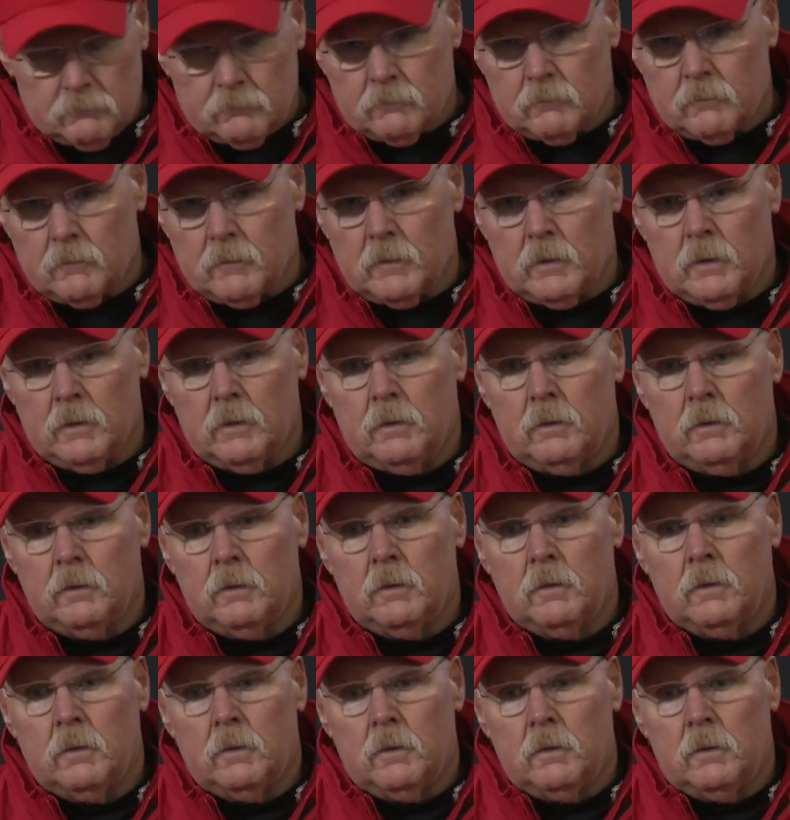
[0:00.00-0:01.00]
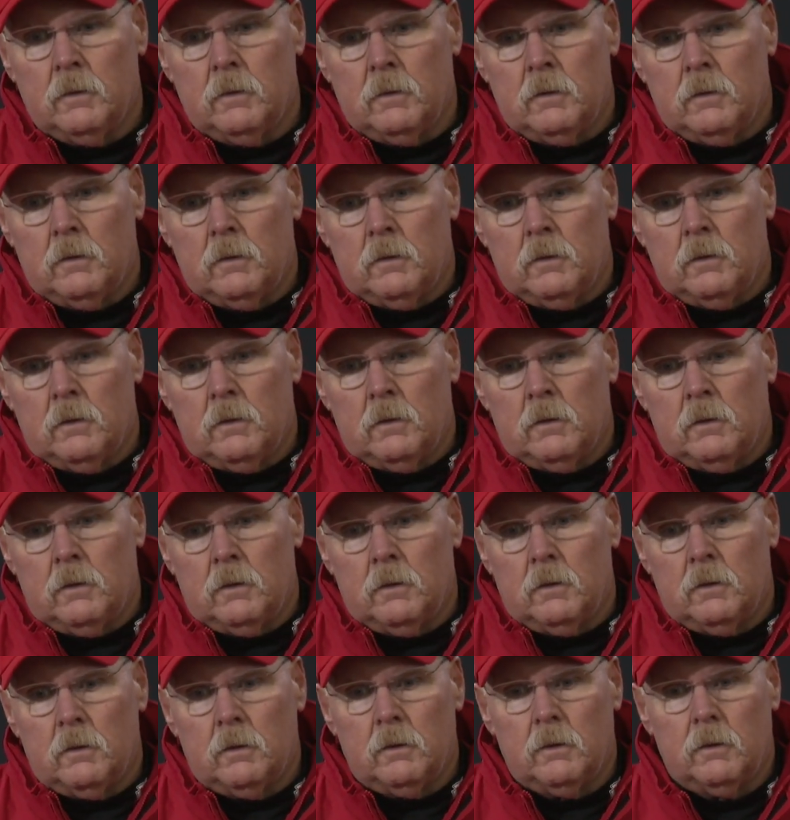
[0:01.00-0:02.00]

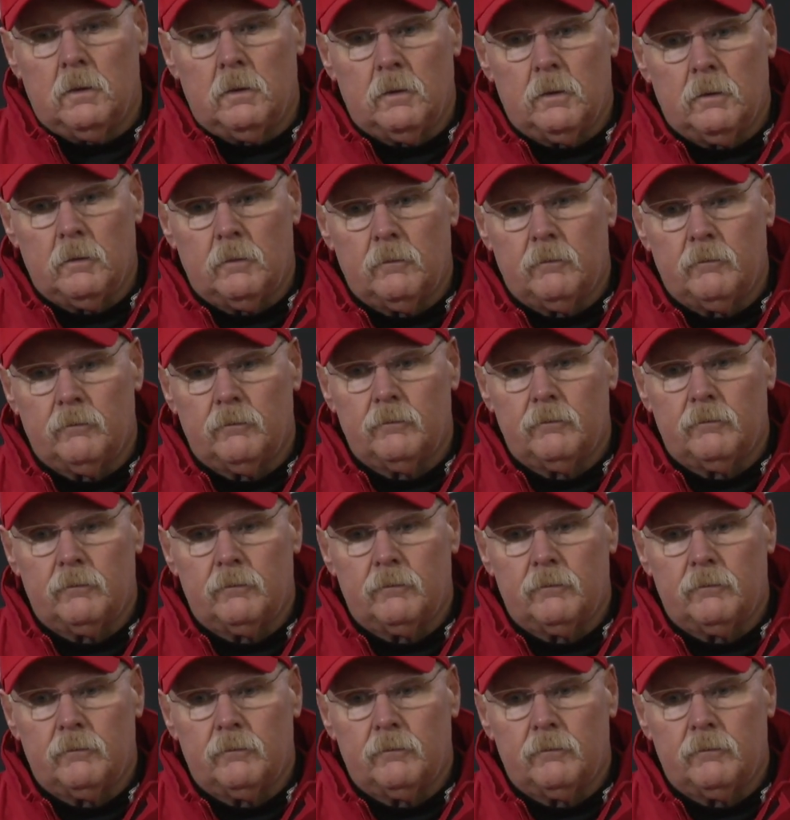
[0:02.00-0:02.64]
Nothing is said.